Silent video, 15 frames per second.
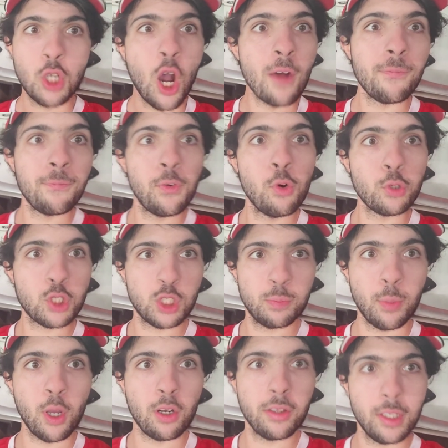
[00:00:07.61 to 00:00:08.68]
Top four
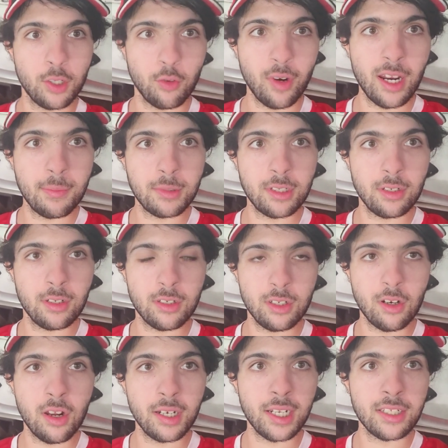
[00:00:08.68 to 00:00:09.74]
spot on the grab t-
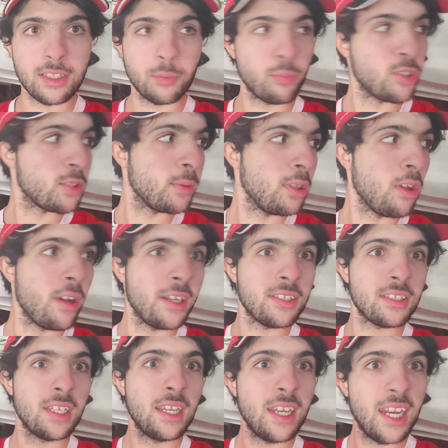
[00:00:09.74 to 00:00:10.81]
tonight against the Brisbane Lions.